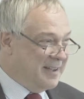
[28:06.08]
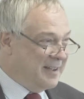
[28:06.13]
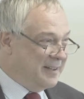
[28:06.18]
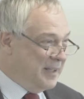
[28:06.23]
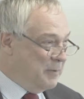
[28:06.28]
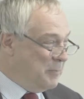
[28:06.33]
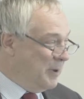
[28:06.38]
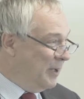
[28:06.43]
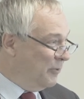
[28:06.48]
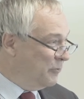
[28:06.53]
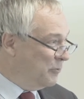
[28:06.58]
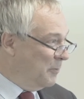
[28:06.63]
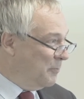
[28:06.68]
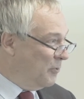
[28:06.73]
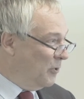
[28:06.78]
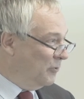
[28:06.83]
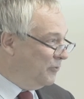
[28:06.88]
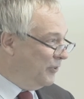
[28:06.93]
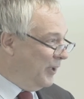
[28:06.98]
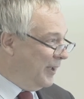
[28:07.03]
and he went out to a
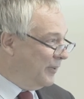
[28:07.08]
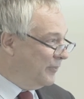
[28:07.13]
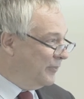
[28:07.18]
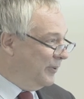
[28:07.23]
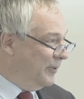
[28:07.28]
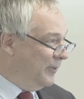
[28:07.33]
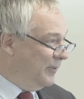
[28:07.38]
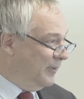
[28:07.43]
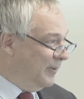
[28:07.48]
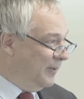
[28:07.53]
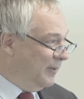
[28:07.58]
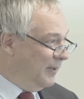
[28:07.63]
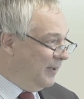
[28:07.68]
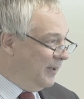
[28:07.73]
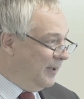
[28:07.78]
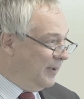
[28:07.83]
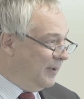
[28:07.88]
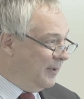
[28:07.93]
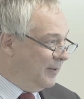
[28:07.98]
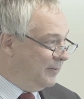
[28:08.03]
project,
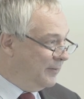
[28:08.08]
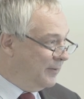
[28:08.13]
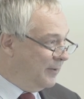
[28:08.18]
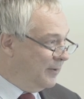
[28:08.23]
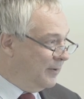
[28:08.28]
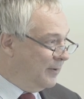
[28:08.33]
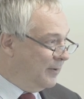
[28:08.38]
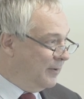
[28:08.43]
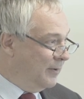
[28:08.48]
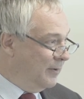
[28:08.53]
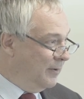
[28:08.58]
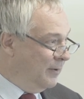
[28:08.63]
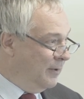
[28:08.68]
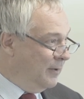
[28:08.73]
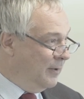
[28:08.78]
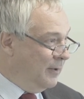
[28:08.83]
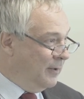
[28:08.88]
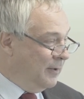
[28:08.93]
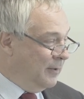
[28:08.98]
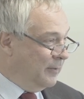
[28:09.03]
and uh,
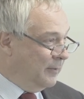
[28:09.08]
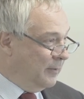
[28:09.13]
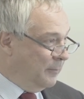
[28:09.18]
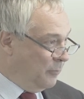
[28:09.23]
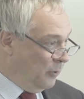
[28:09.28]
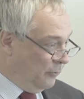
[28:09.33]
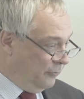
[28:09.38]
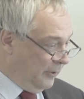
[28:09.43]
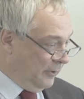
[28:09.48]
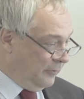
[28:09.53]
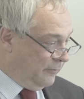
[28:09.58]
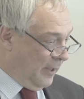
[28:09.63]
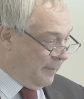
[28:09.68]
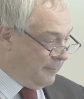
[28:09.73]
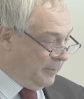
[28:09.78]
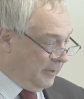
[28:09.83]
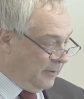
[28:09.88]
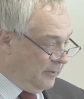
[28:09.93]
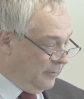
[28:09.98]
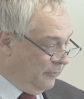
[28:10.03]
the project
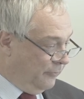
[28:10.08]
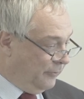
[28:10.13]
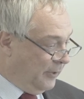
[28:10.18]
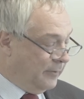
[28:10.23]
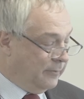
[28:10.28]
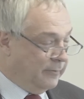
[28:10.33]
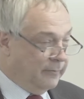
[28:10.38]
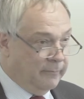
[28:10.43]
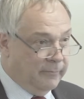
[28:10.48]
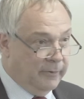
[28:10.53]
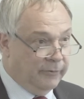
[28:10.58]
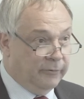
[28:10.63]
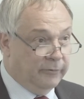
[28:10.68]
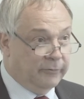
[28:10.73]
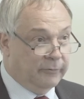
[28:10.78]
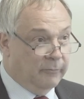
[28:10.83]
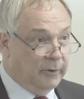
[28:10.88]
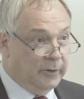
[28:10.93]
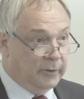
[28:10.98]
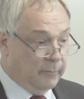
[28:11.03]
applicant said, This
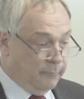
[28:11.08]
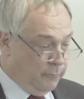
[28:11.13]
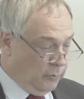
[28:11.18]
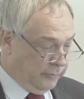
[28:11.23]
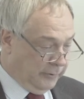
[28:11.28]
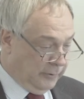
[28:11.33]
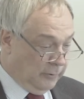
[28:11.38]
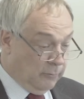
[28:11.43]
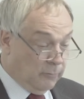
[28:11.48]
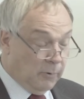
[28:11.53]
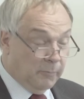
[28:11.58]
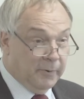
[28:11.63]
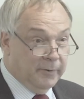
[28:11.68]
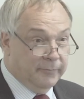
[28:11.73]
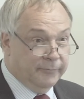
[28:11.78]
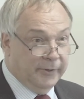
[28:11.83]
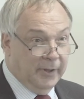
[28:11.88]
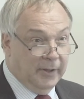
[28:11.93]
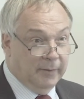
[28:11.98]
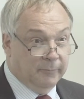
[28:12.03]
is a really good project. Look what
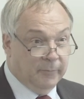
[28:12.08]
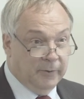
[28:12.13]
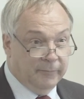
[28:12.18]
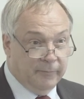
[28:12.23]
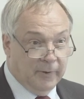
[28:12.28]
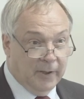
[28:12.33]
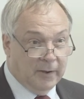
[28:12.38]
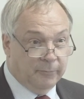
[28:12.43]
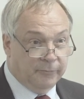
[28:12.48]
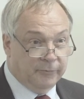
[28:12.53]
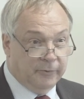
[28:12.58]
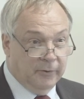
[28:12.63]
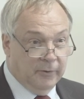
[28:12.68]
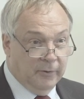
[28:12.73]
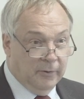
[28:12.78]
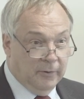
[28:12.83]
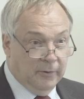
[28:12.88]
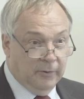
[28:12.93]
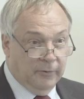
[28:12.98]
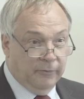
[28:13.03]
we've done. We've helped
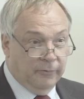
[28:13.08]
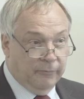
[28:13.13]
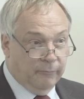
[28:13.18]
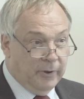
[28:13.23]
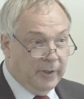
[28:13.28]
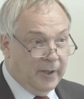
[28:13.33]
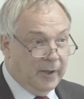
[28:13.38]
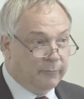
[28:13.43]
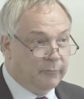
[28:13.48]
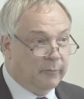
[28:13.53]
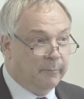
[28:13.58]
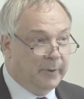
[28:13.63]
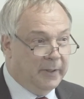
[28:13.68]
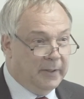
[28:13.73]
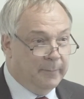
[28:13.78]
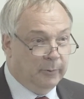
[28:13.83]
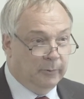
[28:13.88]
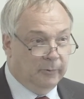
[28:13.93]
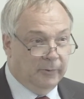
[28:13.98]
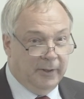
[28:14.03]
300
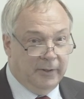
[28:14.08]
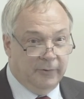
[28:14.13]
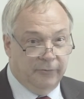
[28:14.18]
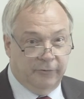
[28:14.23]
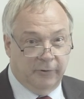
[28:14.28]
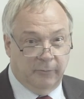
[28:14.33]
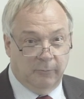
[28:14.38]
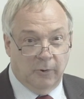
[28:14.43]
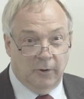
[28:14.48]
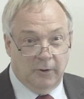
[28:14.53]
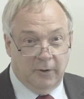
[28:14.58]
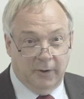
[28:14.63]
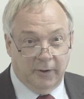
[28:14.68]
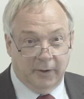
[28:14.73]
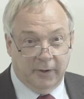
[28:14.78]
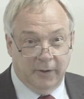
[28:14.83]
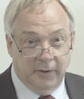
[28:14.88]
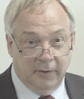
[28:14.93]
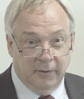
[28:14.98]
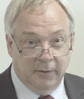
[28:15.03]
people into
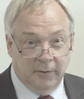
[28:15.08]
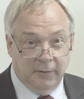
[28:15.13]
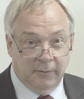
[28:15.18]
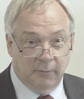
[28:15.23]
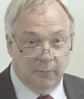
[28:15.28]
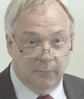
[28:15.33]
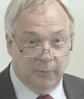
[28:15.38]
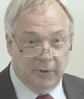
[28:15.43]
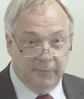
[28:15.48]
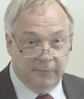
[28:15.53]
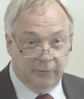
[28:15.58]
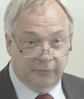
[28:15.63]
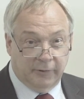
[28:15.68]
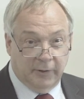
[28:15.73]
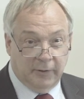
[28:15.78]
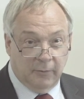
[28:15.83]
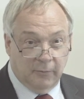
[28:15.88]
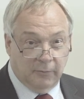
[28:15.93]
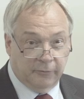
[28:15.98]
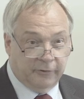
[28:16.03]
work that were
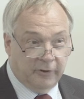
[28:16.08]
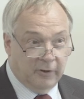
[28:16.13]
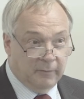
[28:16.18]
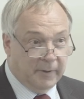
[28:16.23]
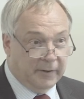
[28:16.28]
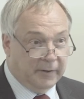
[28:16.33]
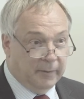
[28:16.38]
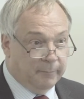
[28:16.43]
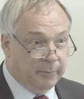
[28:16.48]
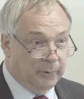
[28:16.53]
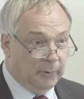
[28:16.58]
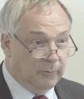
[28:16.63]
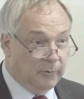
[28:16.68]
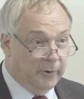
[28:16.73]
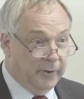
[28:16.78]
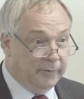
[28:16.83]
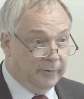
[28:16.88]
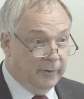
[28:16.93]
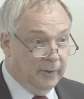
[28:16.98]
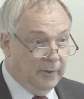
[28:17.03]
previously long-term
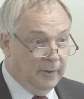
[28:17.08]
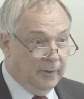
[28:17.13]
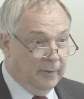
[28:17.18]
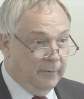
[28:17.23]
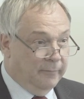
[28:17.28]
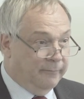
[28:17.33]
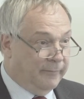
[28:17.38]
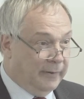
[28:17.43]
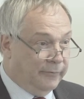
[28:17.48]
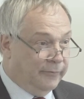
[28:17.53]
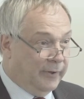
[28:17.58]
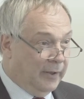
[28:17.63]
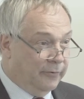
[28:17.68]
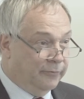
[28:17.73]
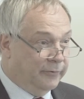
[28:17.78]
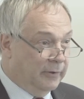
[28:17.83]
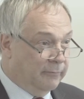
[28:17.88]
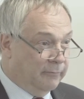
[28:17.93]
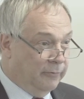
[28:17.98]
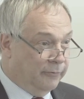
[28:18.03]
unemployed.
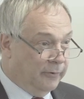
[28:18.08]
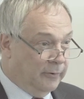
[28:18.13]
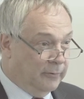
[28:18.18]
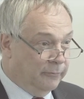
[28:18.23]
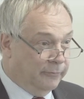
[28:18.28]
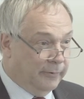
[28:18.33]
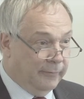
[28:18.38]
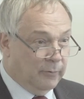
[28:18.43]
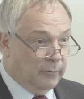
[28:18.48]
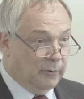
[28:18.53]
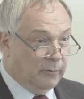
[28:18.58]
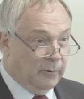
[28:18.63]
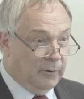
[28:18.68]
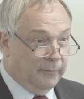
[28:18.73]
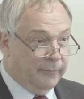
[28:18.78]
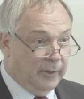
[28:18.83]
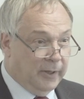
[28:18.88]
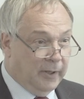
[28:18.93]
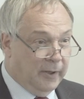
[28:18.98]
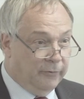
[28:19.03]
Fantastic results. They've got
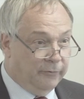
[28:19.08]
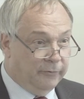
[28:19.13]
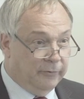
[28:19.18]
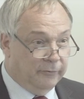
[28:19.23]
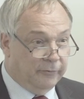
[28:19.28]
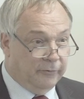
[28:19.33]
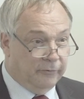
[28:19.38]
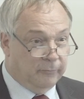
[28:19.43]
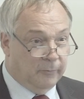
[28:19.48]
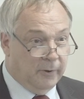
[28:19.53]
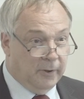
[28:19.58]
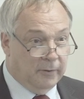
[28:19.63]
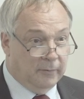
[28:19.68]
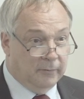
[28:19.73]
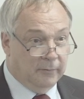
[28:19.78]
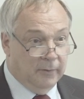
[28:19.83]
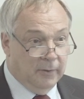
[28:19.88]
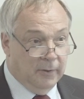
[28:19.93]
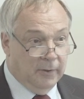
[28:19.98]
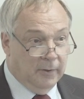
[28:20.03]
qualifications as
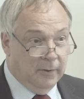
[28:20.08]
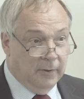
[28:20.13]
well.